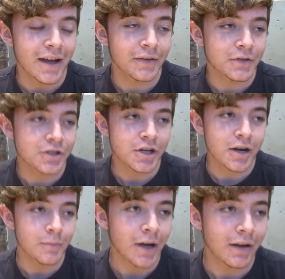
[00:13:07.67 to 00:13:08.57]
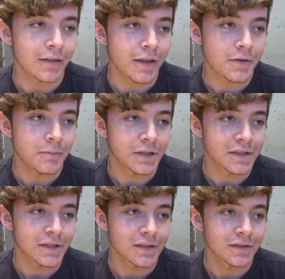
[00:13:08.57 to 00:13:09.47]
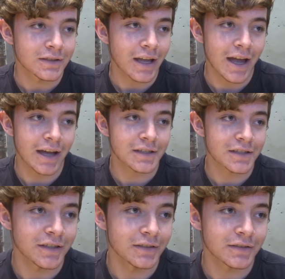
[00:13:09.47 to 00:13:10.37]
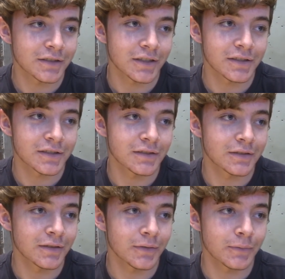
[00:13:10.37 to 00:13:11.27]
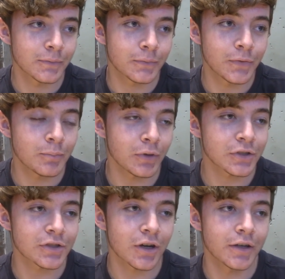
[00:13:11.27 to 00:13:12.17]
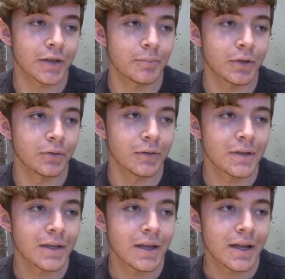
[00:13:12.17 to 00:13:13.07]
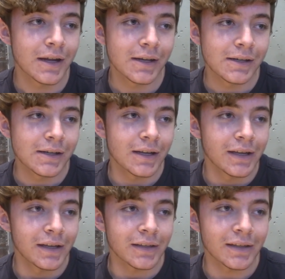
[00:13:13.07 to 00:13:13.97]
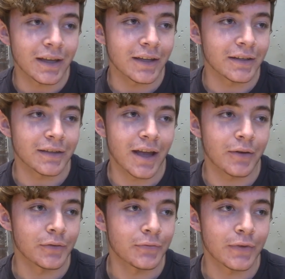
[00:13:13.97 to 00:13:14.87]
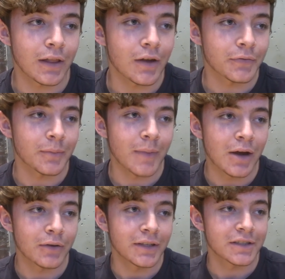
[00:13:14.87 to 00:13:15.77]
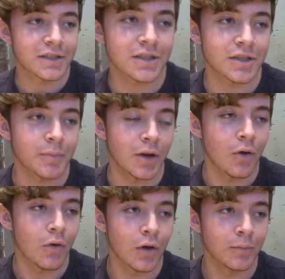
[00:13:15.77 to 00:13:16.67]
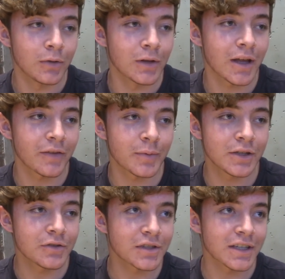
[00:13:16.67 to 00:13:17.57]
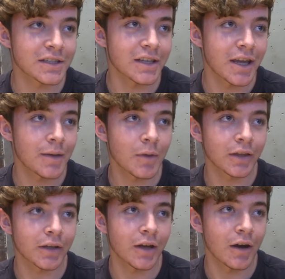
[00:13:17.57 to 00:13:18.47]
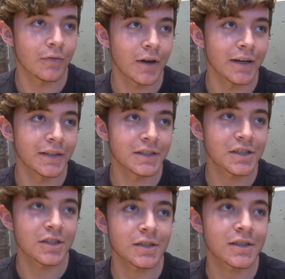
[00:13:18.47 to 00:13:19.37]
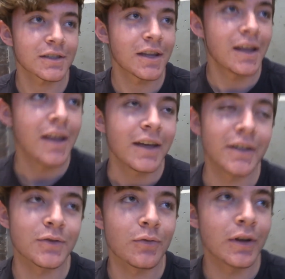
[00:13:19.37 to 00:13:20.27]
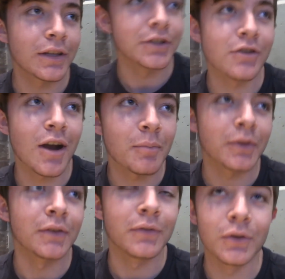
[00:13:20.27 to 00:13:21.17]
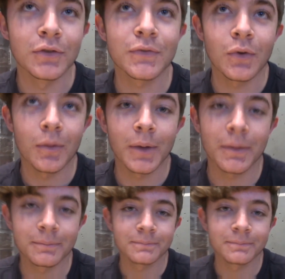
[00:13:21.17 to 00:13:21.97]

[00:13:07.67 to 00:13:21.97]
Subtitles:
After Jeremiah Leatherman's accident, his football star debut, and how he fell off the mountain, it's just been horrible. I've been using his name on the cover, and it's just... it's really dropping the views for me.